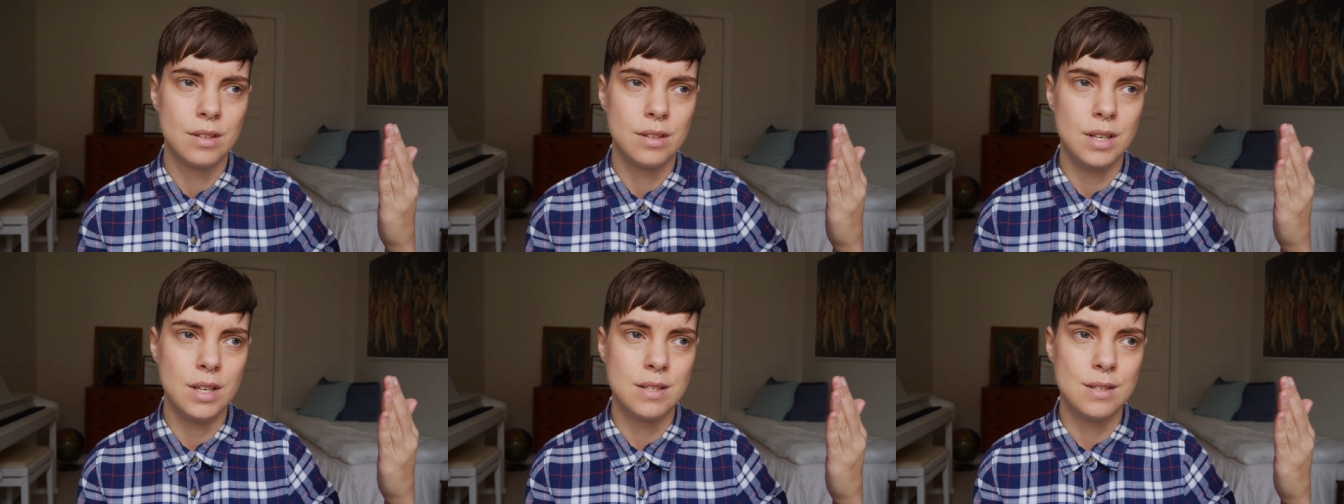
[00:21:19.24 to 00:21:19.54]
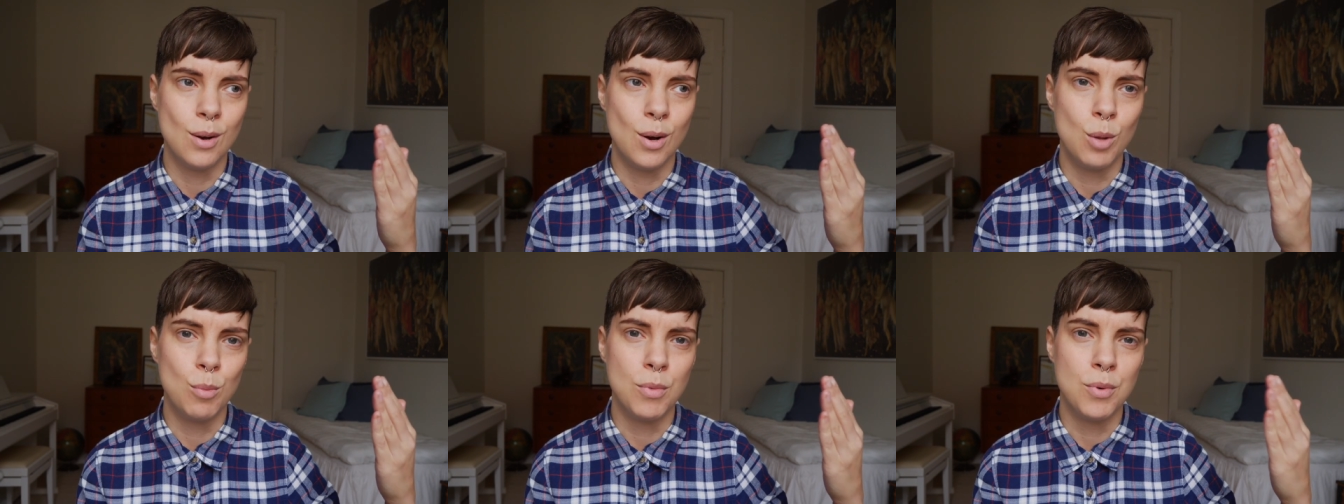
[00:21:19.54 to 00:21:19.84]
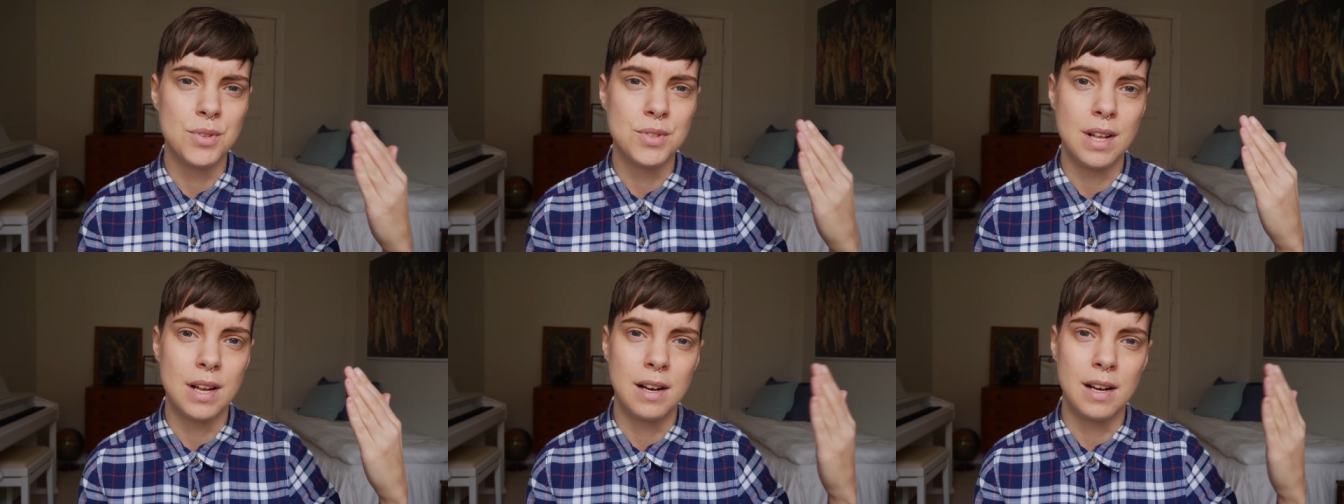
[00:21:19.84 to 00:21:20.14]
it's
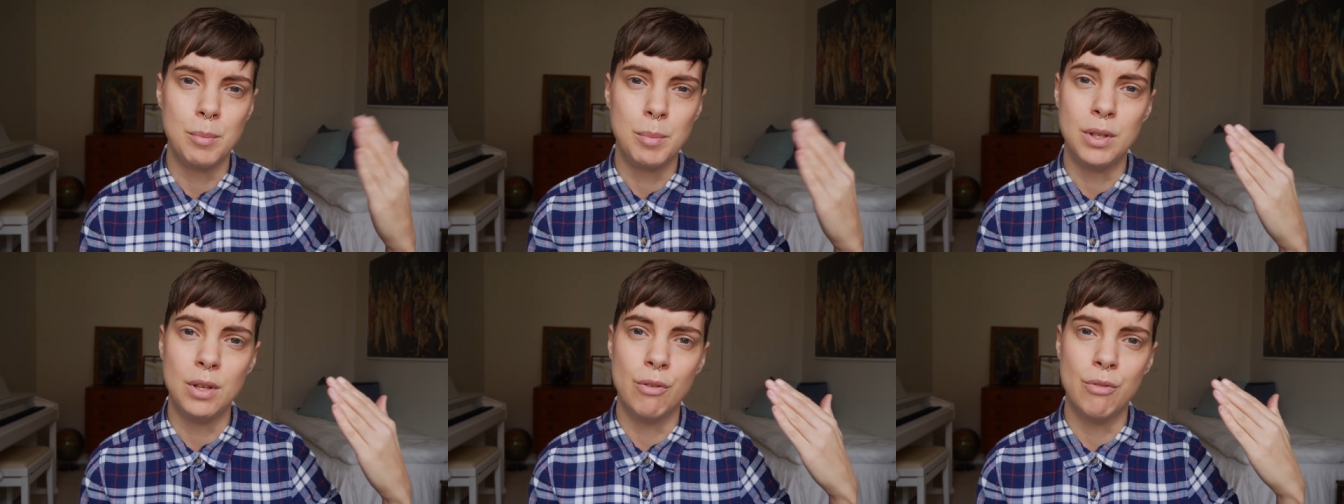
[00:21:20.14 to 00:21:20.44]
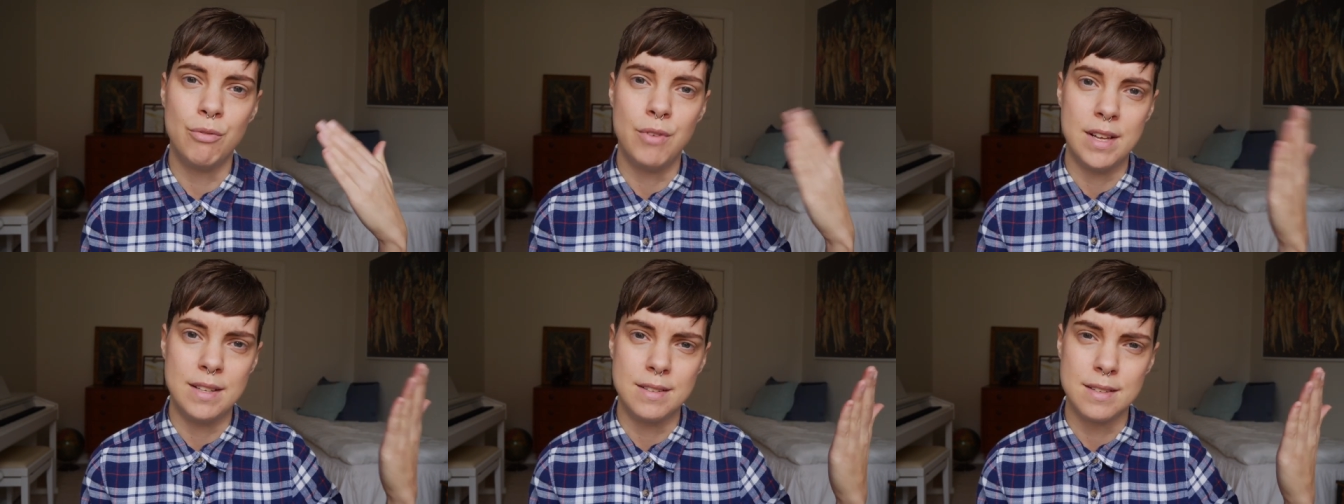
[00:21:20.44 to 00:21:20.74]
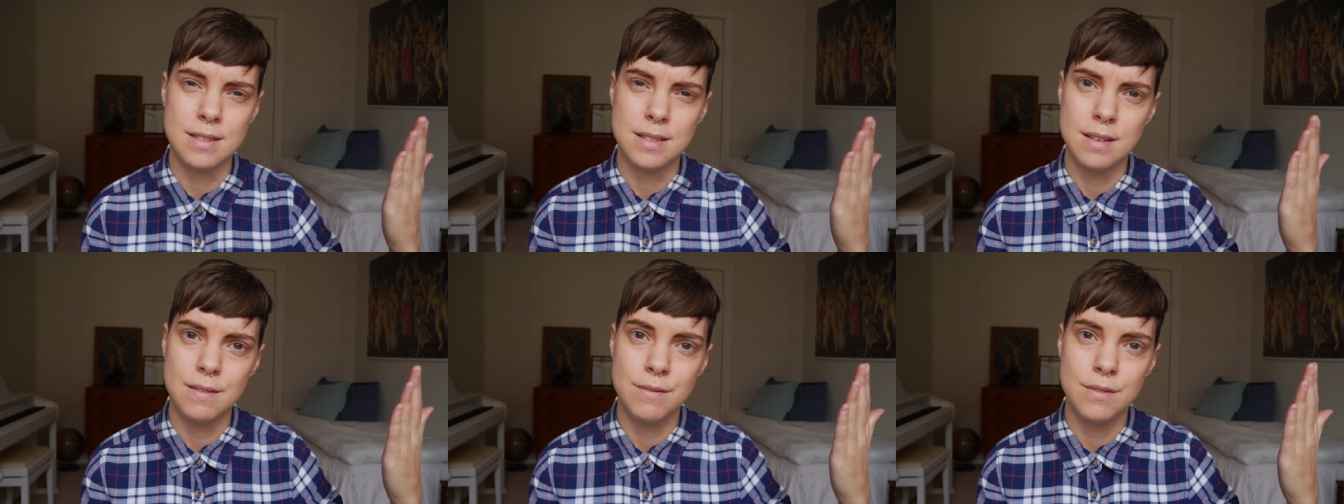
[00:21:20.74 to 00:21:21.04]
almost a little bit
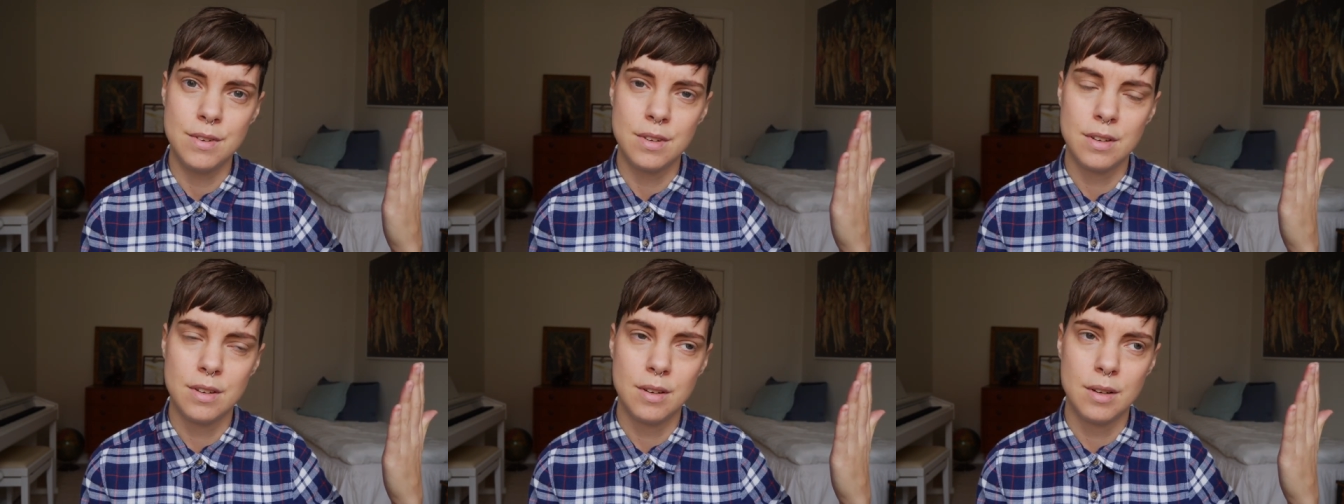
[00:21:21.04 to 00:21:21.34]
offensive.